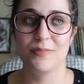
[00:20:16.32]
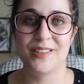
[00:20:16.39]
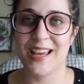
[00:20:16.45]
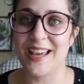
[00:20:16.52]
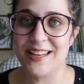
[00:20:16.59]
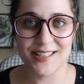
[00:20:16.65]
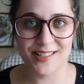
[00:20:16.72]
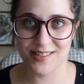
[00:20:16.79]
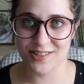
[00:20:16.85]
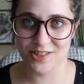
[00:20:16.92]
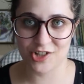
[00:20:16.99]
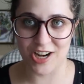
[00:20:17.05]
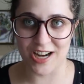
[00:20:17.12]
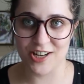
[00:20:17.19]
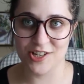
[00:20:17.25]
tastes
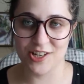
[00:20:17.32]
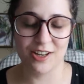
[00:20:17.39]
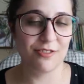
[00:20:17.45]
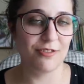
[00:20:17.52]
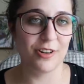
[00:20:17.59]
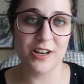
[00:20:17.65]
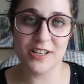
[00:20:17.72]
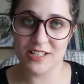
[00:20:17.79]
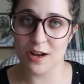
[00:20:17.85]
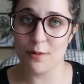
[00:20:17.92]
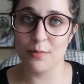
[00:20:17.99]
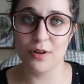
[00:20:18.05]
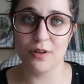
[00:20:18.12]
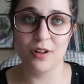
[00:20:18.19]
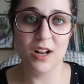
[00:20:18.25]
changing. For
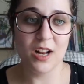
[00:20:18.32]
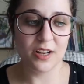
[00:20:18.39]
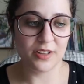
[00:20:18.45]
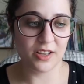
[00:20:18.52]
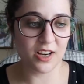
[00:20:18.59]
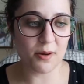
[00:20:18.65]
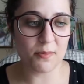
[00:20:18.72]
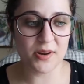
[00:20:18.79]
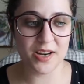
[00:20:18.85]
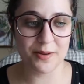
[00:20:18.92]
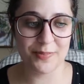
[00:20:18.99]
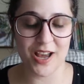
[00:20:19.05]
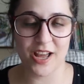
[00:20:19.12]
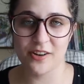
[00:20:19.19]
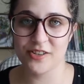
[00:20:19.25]
example, the
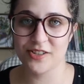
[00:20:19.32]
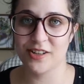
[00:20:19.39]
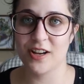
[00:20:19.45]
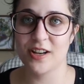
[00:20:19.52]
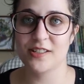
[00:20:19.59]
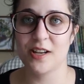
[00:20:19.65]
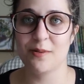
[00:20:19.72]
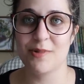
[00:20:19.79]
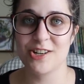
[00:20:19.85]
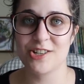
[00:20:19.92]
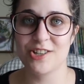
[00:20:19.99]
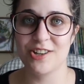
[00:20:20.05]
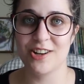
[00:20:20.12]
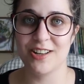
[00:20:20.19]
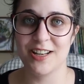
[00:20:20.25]
accompanied piano sonata I
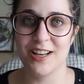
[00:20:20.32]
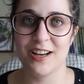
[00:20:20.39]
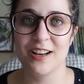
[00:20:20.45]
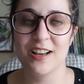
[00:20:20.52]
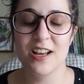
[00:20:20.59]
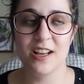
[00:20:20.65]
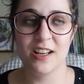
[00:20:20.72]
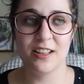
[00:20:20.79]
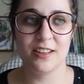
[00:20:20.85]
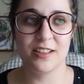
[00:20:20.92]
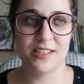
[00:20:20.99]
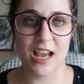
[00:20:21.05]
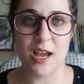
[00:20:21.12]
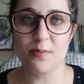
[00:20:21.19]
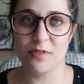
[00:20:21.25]
mentioned earlier, the
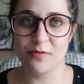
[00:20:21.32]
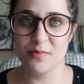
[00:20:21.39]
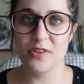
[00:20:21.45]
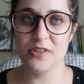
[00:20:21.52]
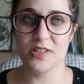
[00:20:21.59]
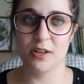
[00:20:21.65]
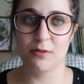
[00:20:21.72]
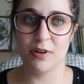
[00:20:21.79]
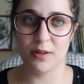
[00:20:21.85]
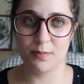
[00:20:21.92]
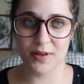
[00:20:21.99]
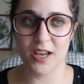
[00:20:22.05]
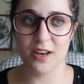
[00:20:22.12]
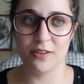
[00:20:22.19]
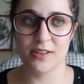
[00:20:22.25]
type of music where the
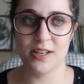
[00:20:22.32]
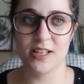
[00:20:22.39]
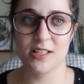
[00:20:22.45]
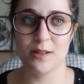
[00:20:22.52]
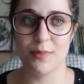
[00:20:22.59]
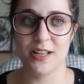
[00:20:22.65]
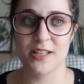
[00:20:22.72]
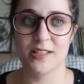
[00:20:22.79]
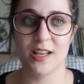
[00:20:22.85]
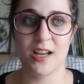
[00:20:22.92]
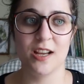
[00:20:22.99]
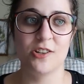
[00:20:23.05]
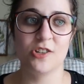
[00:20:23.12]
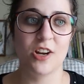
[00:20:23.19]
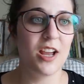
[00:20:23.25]
piano takes the main
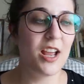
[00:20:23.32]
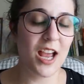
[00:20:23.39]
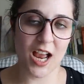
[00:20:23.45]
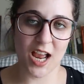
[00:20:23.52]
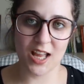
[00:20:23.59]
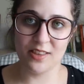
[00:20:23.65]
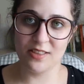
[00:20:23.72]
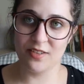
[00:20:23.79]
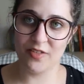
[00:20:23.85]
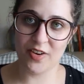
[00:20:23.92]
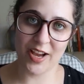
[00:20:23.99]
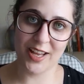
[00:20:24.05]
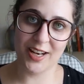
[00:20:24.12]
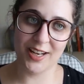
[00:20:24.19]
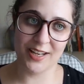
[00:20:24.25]
stage and the
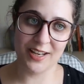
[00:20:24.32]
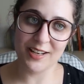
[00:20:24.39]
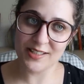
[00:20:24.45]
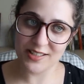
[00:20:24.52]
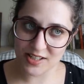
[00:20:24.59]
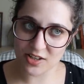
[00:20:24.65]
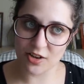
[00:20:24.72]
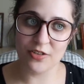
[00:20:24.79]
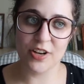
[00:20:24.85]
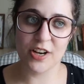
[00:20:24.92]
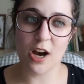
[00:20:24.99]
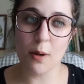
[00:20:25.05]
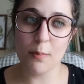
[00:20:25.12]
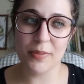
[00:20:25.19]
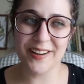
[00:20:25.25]
violinist is only
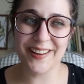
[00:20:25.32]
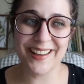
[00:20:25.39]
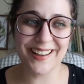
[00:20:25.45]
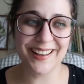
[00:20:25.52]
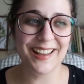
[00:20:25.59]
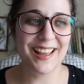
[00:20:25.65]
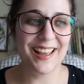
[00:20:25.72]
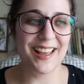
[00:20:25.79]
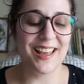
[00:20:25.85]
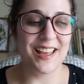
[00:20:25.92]
accompanying,